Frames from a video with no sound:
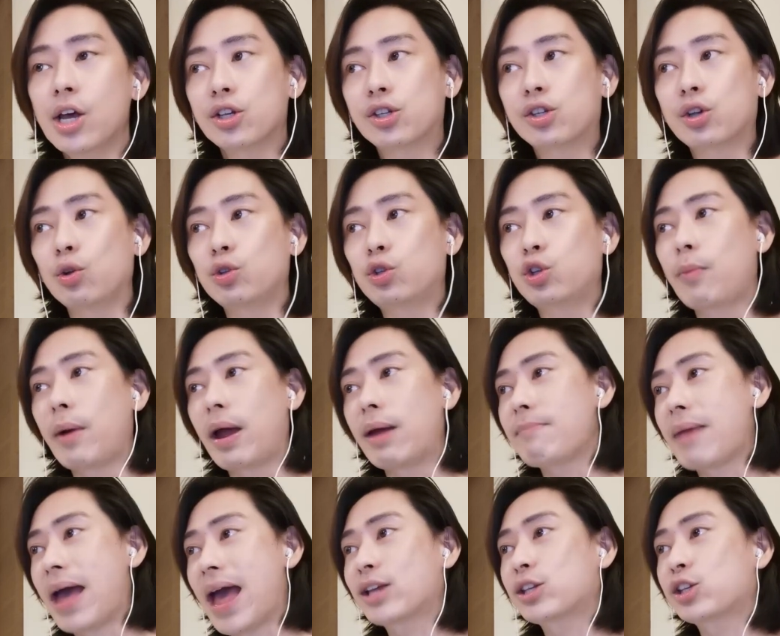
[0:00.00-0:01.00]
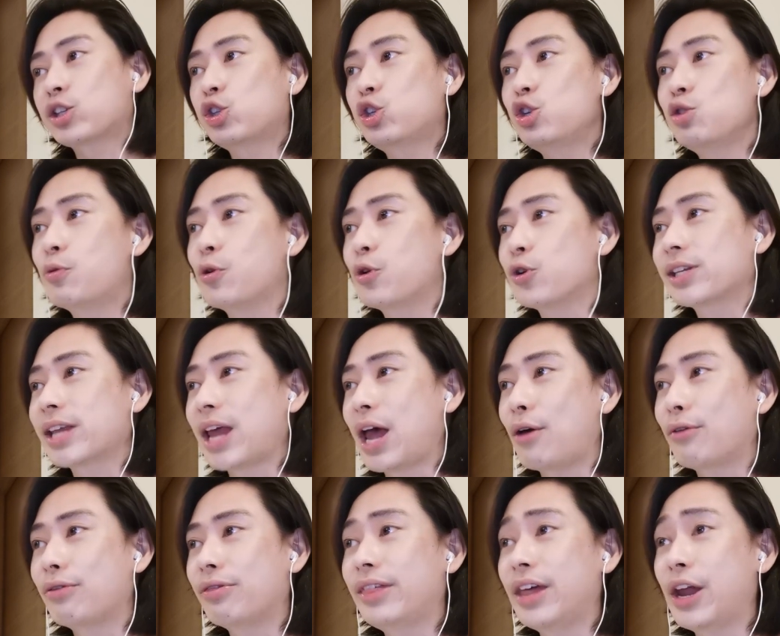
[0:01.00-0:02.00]
So to my Max Tubers
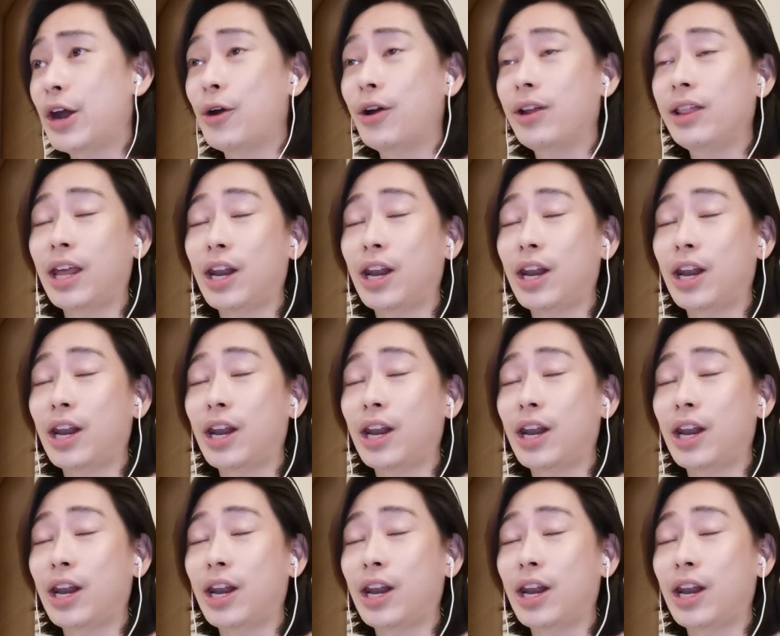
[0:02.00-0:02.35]
out there,